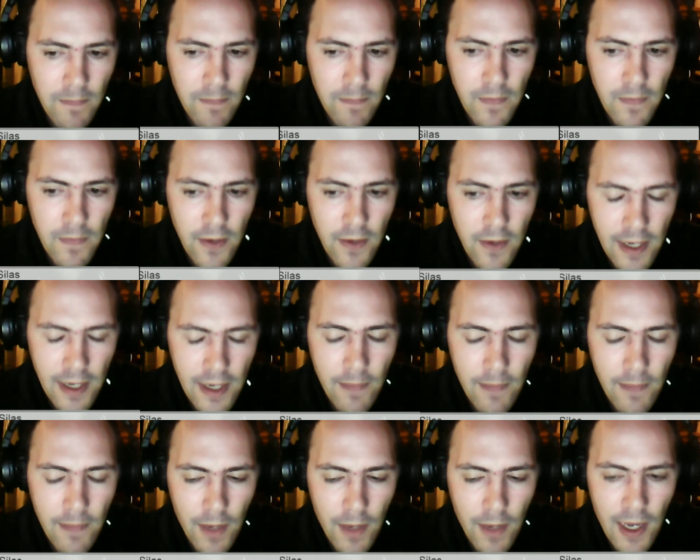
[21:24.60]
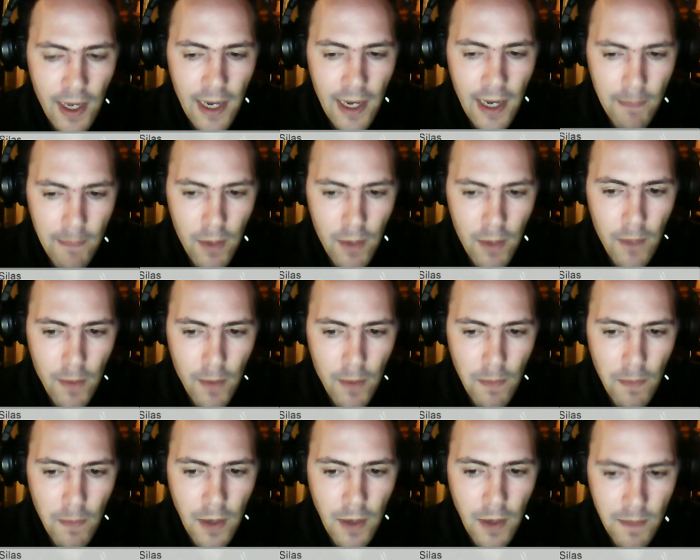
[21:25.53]
you can apply a
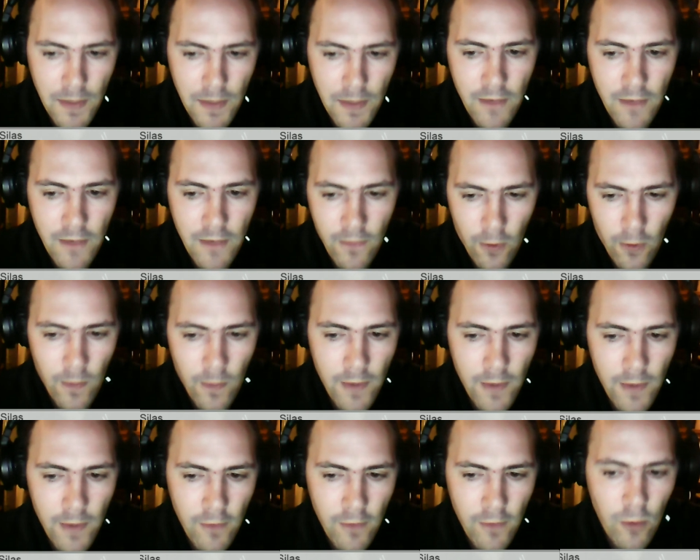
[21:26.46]
apocalyptic form if you